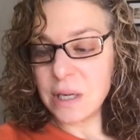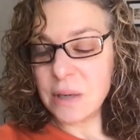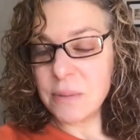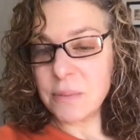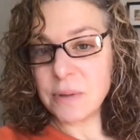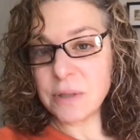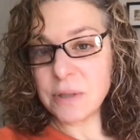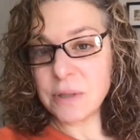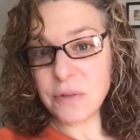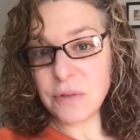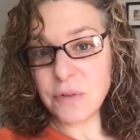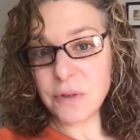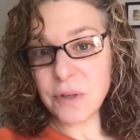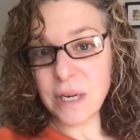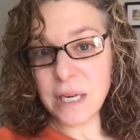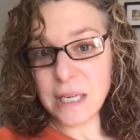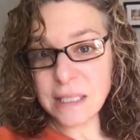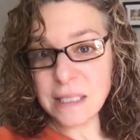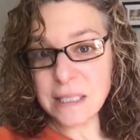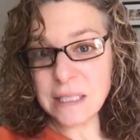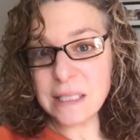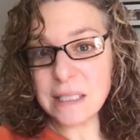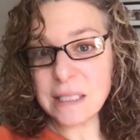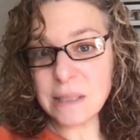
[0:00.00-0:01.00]
But so if you're
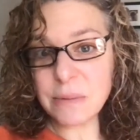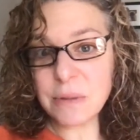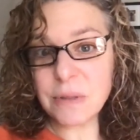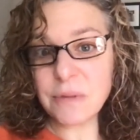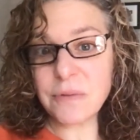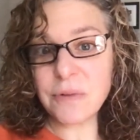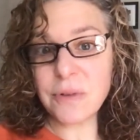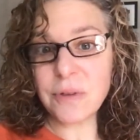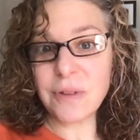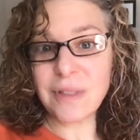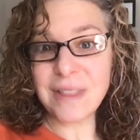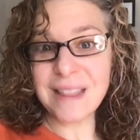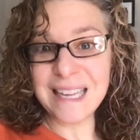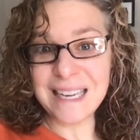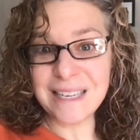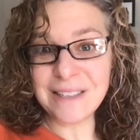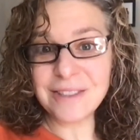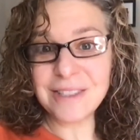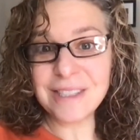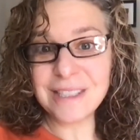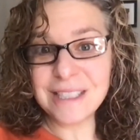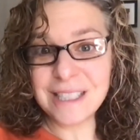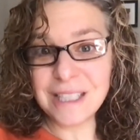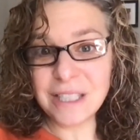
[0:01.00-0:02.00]
asking someone for a
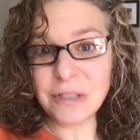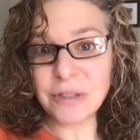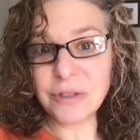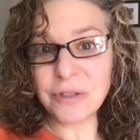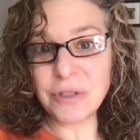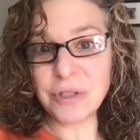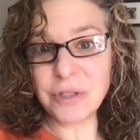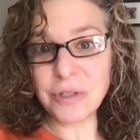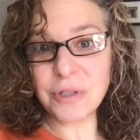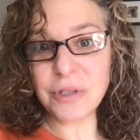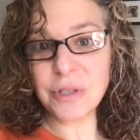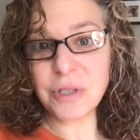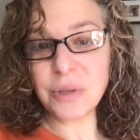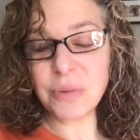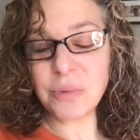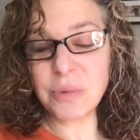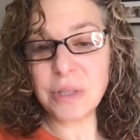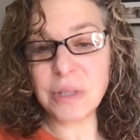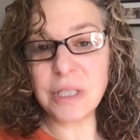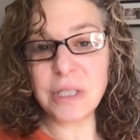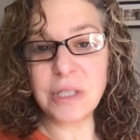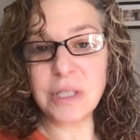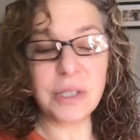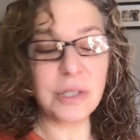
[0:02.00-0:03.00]
thousand dollars, they're going to
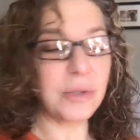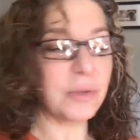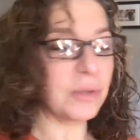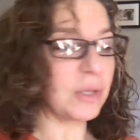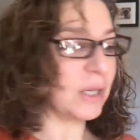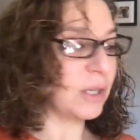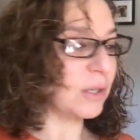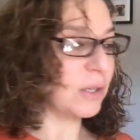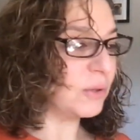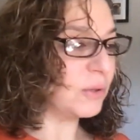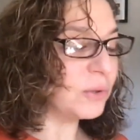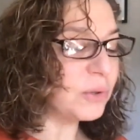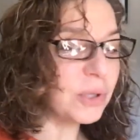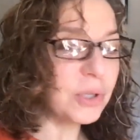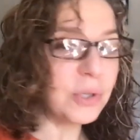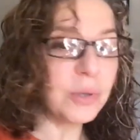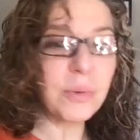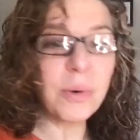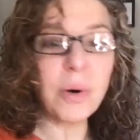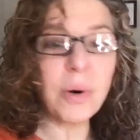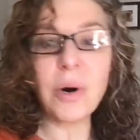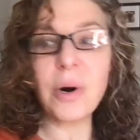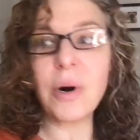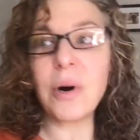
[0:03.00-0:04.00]
want to know like who
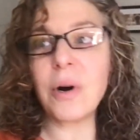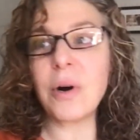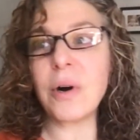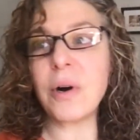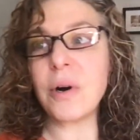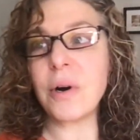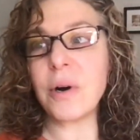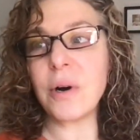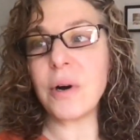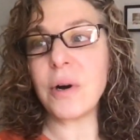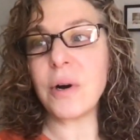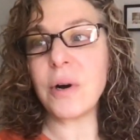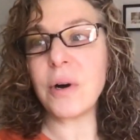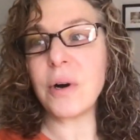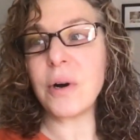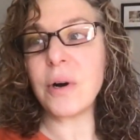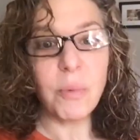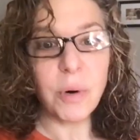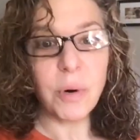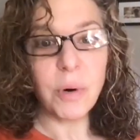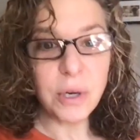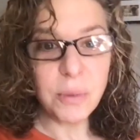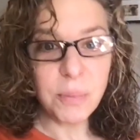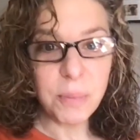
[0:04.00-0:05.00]
you are,
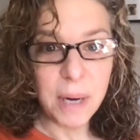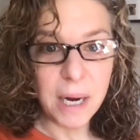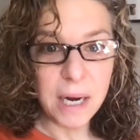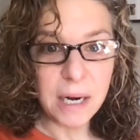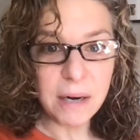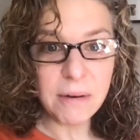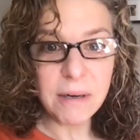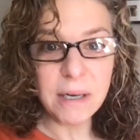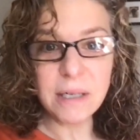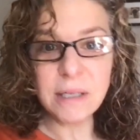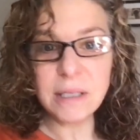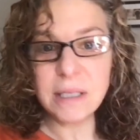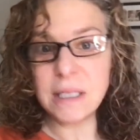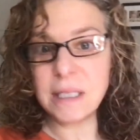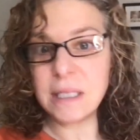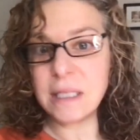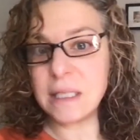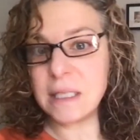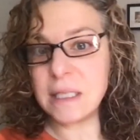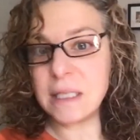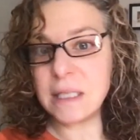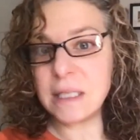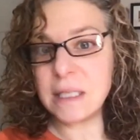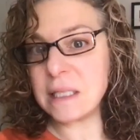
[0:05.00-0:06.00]
what your background
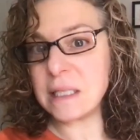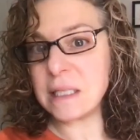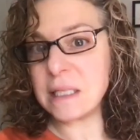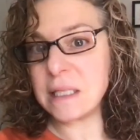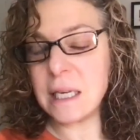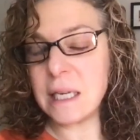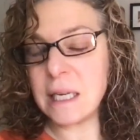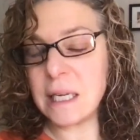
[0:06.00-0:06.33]
is,